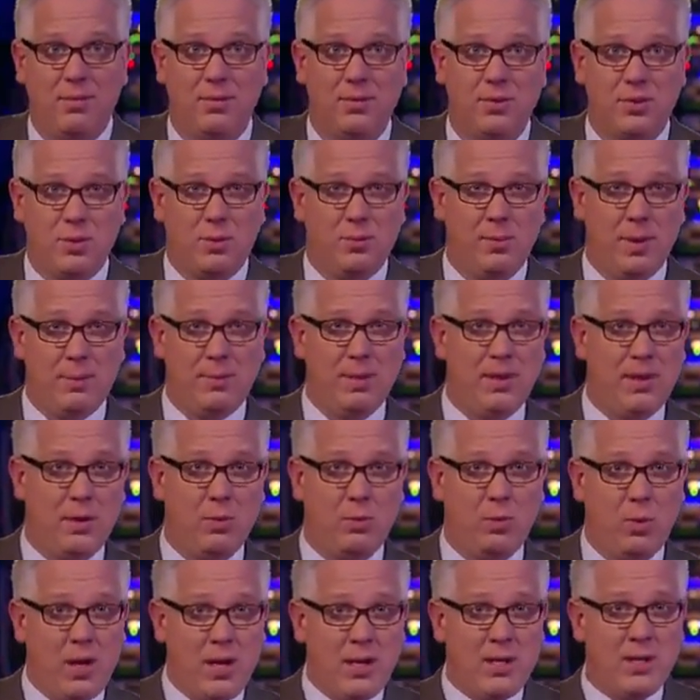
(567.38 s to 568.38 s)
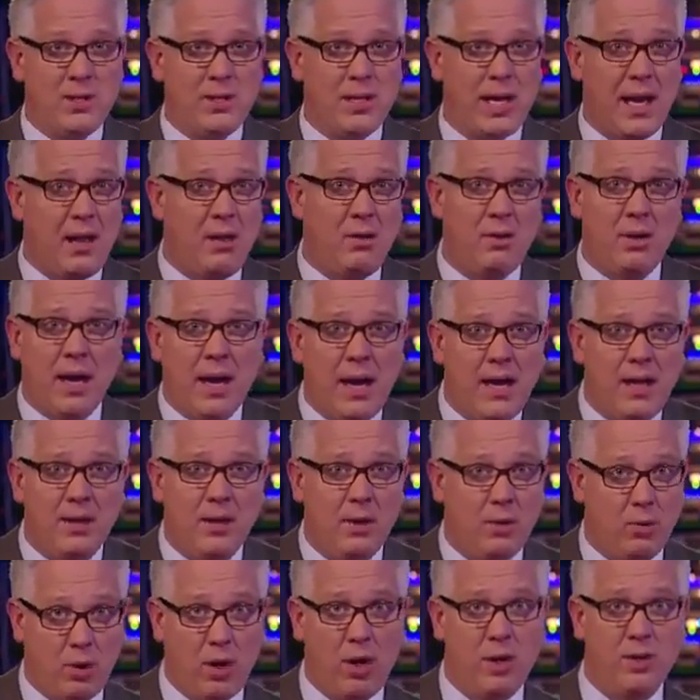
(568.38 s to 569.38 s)
So maybe there was al-Qaeda,
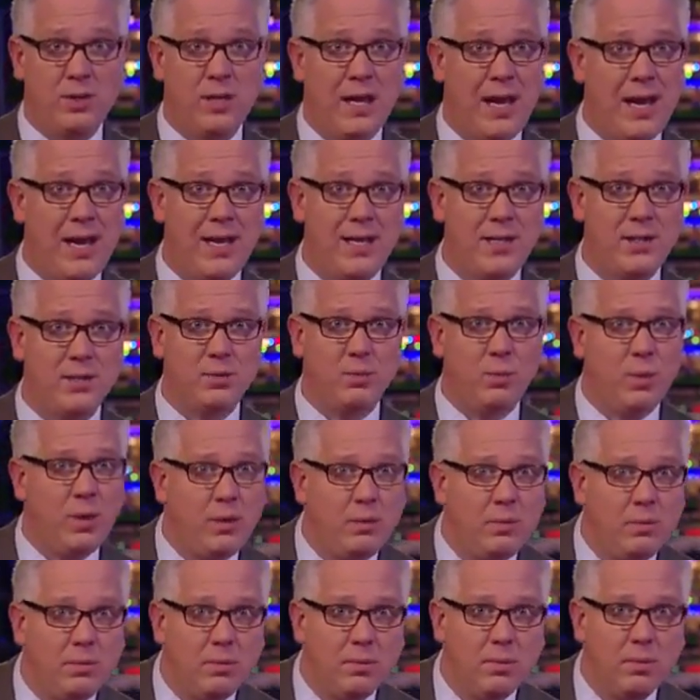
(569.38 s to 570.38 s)
there were ties, what?